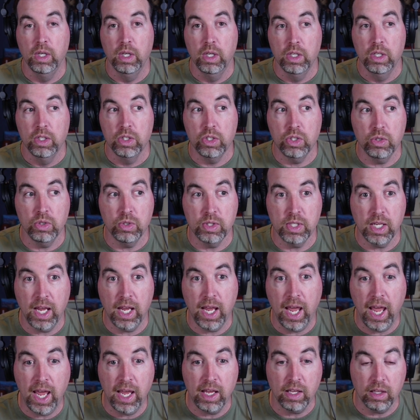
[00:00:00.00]
to say,
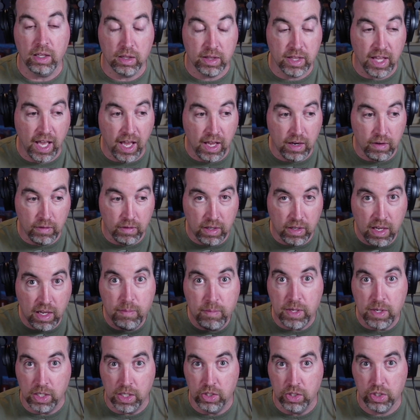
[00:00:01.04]
hey, that
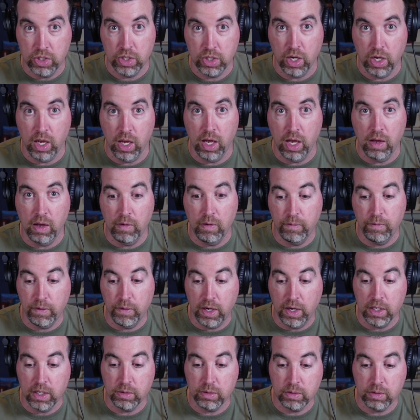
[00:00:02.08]
image of
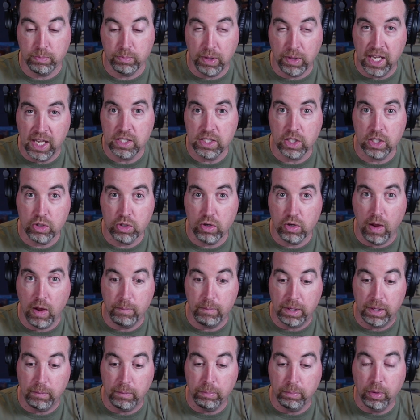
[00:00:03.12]
a plastic straw
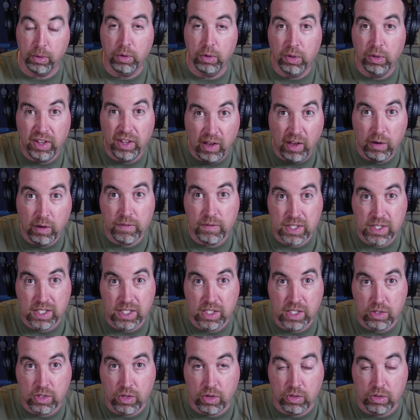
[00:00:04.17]
being pulled out of a sea
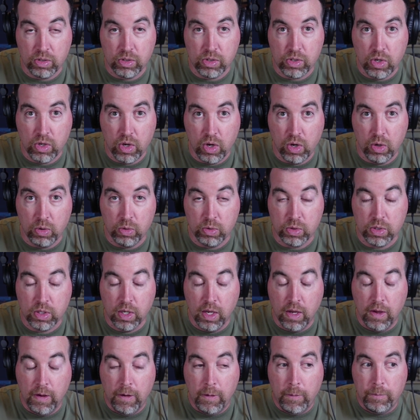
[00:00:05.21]
turtle's nose,
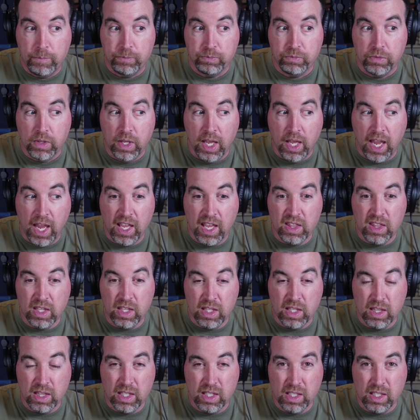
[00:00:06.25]
and
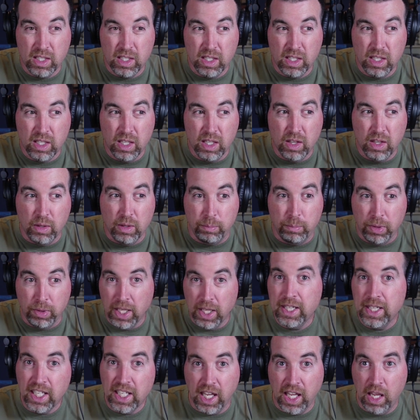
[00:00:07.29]
the
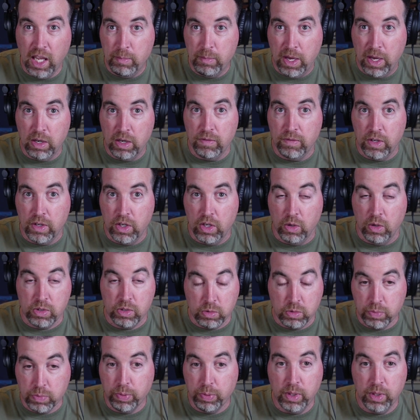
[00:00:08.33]
blood that came out of the nose, it
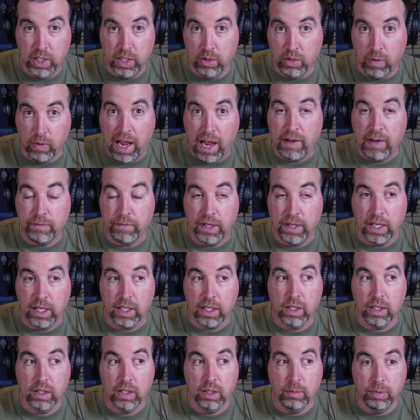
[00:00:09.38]
was pretty
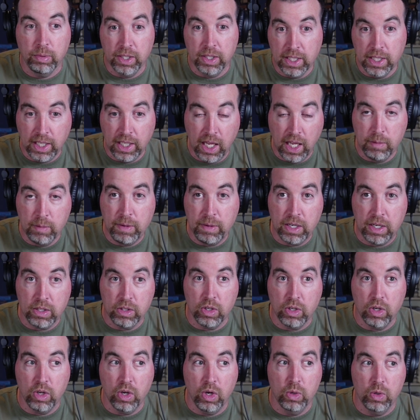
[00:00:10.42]
graphic. The blood that came out of the
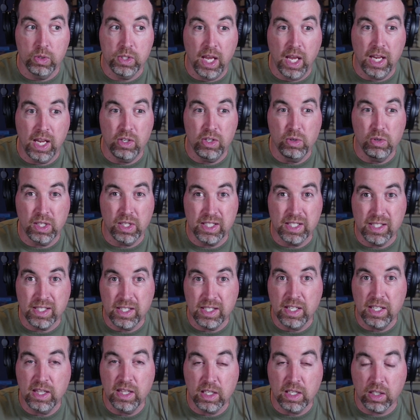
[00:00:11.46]
nose, and you can
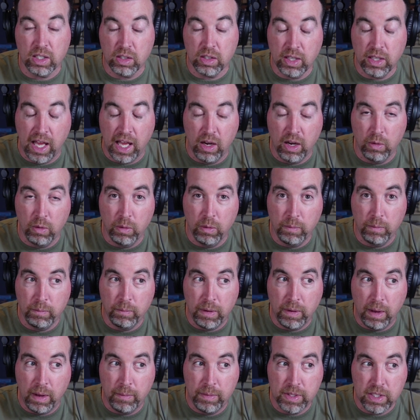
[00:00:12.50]
see how
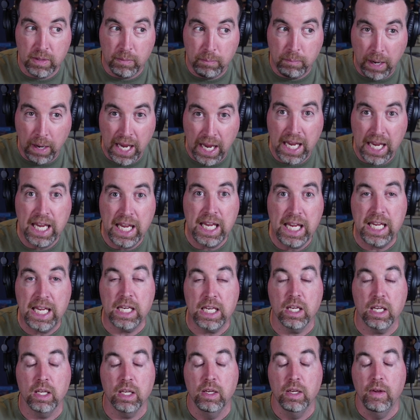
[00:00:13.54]
much in
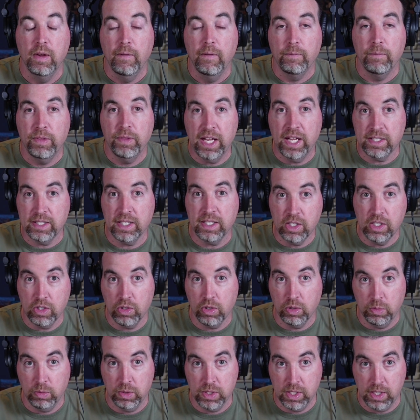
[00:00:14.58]
pain that sea
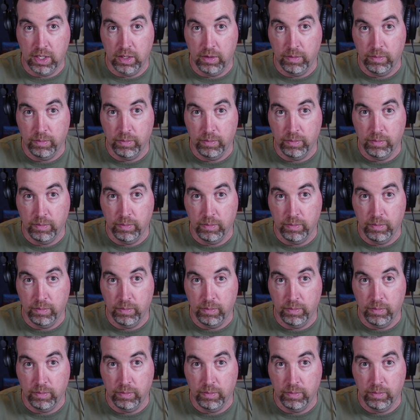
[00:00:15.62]
turtle was in,